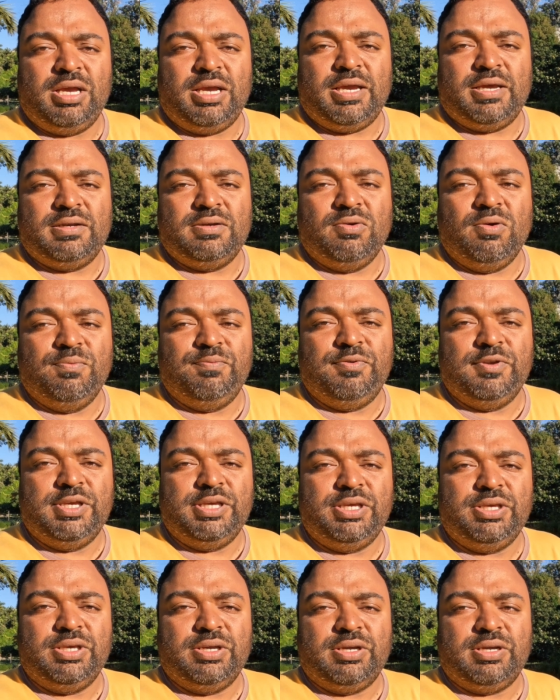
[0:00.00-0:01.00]
And
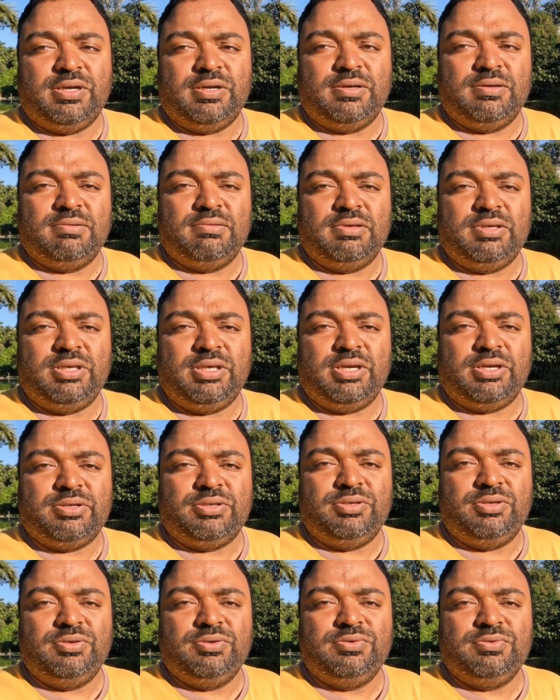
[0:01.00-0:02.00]
hopefully yeah,
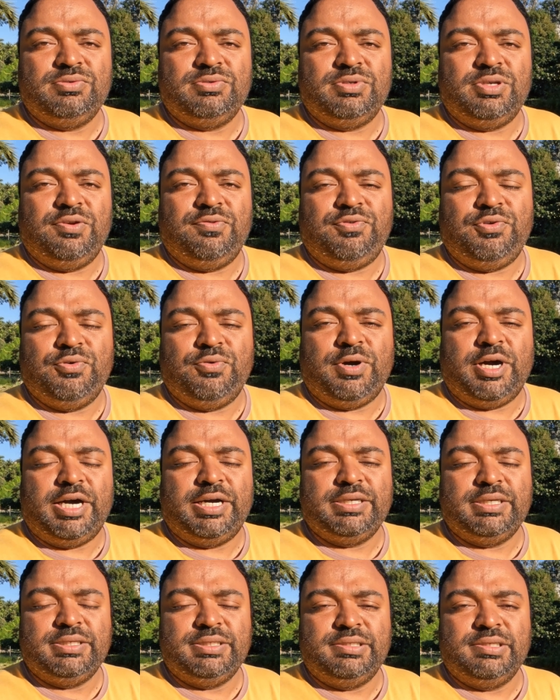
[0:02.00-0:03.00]
if you
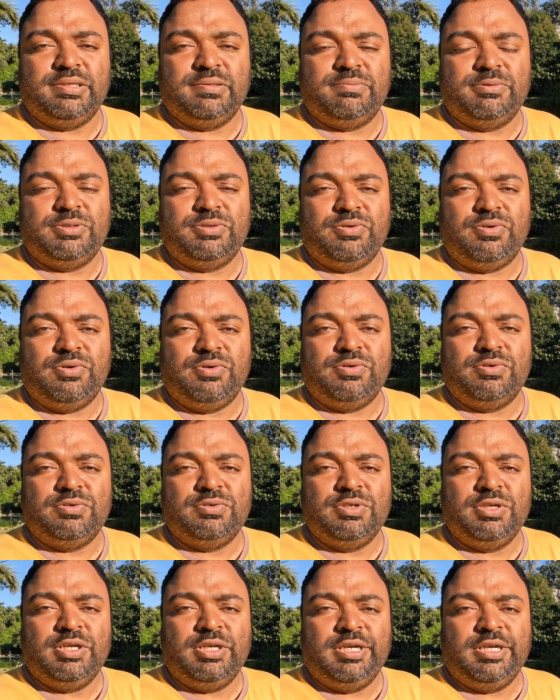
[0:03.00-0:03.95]
are in Durban or